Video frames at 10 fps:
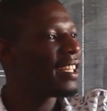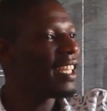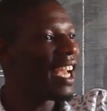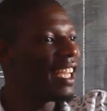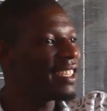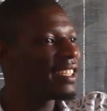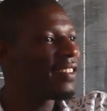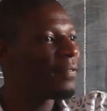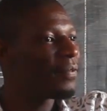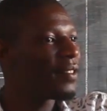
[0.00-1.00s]
Yes?
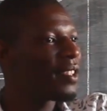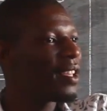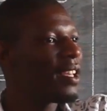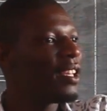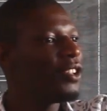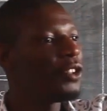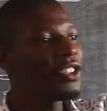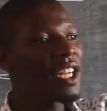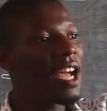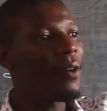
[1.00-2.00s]

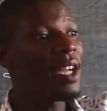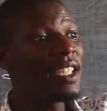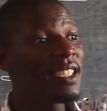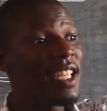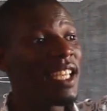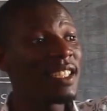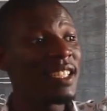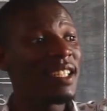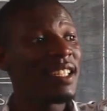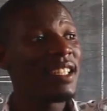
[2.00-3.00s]
Yusra, what is this?
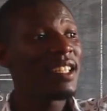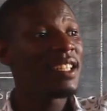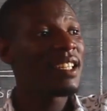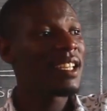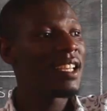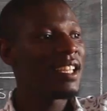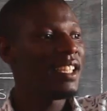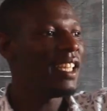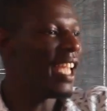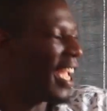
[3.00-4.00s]

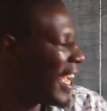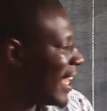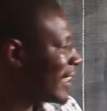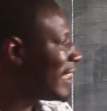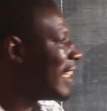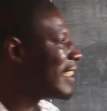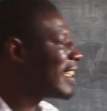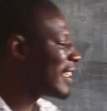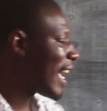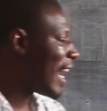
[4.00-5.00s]
Yes, this
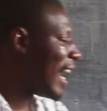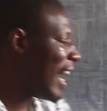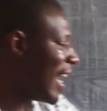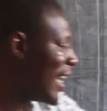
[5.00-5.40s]
is a